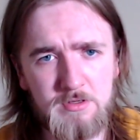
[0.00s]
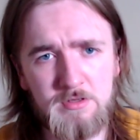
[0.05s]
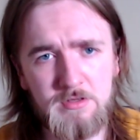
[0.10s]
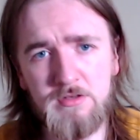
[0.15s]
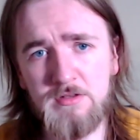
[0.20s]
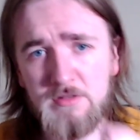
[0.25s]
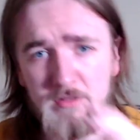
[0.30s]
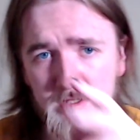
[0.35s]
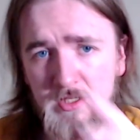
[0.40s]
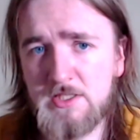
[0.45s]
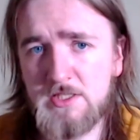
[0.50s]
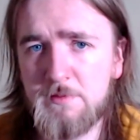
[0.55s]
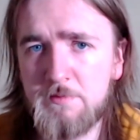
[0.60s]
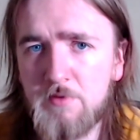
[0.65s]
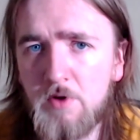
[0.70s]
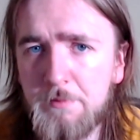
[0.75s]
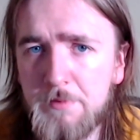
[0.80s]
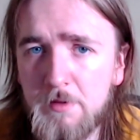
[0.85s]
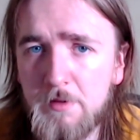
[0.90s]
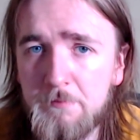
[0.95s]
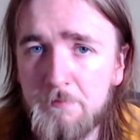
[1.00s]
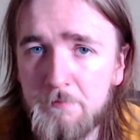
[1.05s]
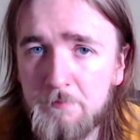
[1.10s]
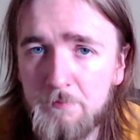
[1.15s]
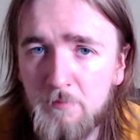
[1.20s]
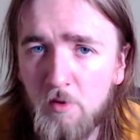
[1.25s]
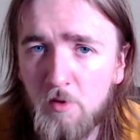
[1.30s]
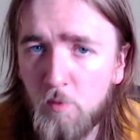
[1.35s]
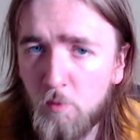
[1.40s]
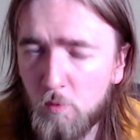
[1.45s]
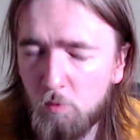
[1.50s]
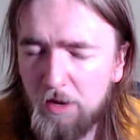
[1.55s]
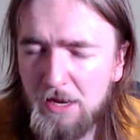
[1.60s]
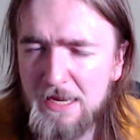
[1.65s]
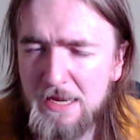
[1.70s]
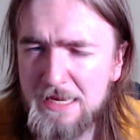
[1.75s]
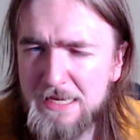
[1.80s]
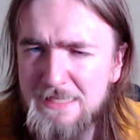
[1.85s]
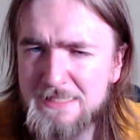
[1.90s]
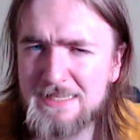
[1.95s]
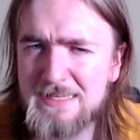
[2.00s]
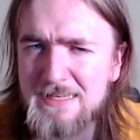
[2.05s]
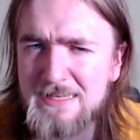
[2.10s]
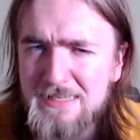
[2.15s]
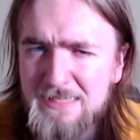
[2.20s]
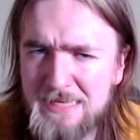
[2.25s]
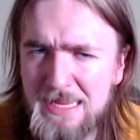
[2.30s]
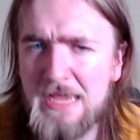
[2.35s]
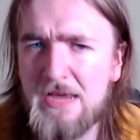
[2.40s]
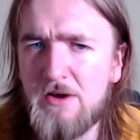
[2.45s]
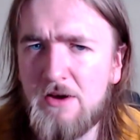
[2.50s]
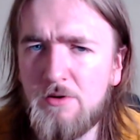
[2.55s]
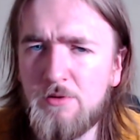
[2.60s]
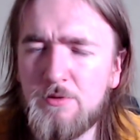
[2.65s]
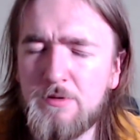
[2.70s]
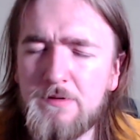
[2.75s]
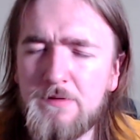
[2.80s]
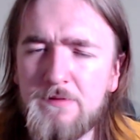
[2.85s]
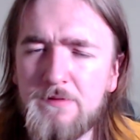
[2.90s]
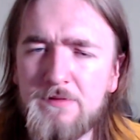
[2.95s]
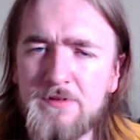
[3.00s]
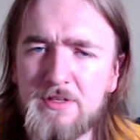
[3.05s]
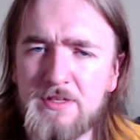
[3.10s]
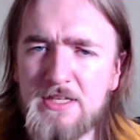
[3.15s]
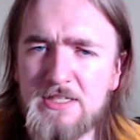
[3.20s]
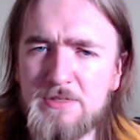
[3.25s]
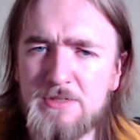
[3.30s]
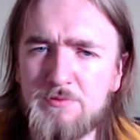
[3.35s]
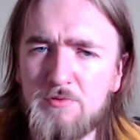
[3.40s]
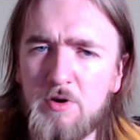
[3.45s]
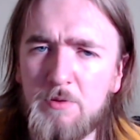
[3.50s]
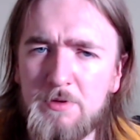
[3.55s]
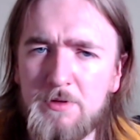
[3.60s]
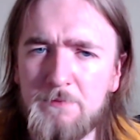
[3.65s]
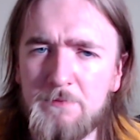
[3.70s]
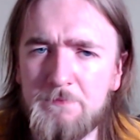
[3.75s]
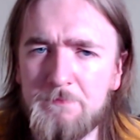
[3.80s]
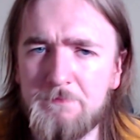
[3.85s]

that there's a problem? Why is it now that there's a problem?